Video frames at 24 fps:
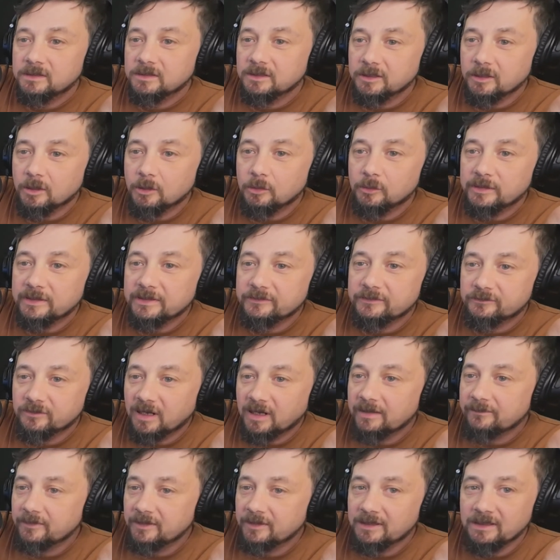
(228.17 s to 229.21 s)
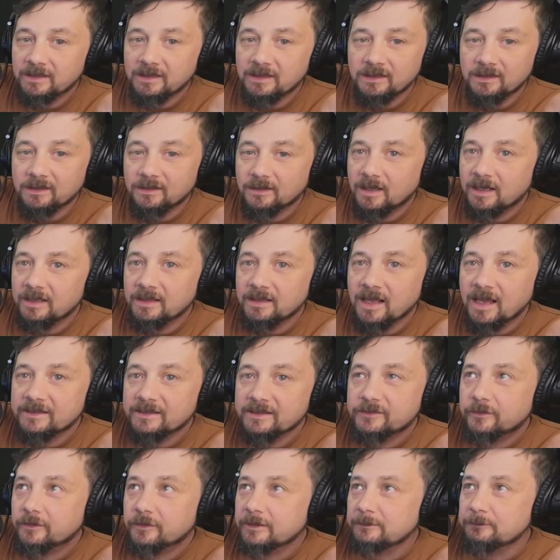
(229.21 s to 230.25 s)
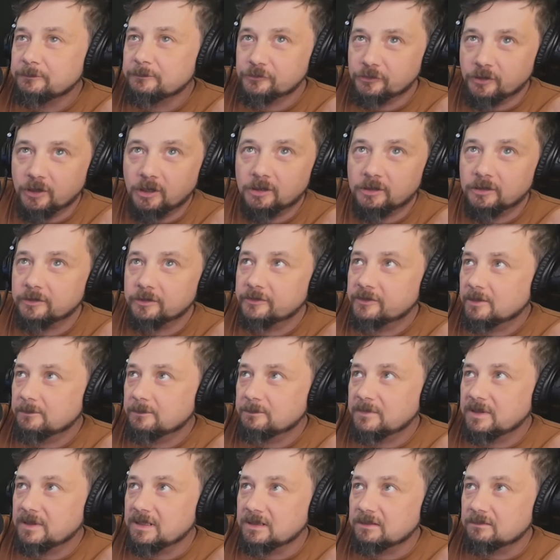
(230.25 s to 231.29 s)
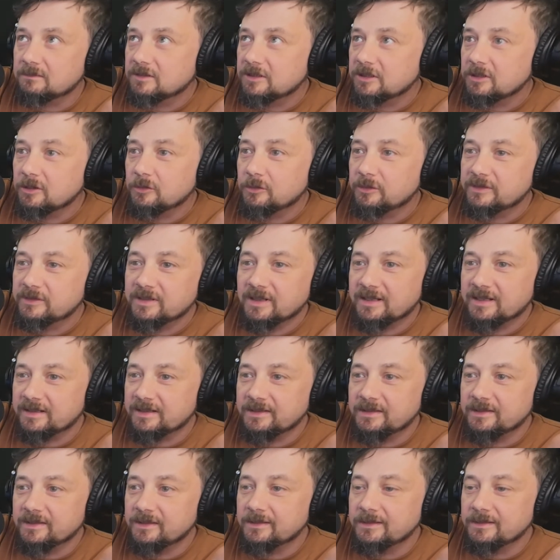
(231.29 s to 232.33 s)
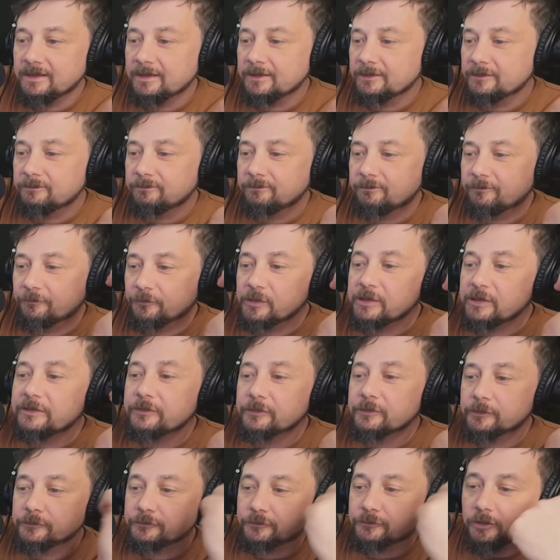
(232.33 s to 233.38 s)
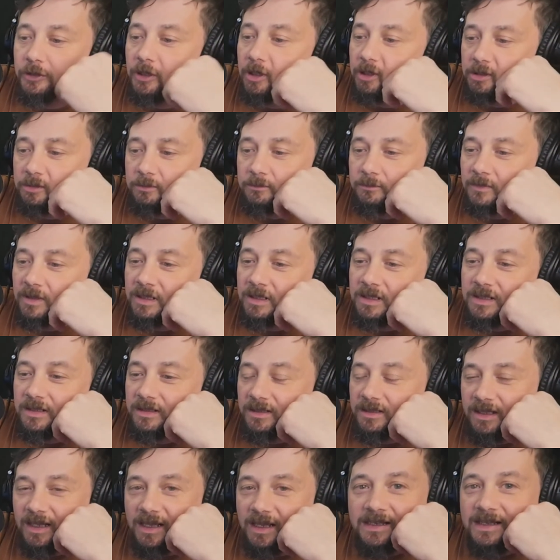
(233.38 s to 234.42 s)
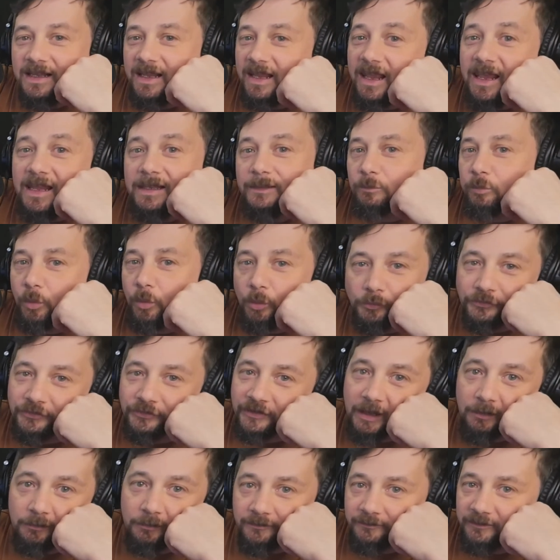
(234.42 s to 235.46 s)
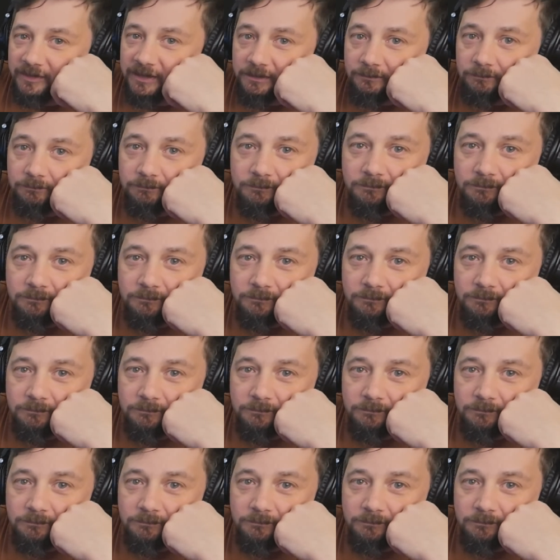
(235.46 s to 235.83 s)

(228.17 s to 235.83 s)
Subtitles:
He's driving an ice cream truck or something. It's like a freezer truck, and a head rolls out of it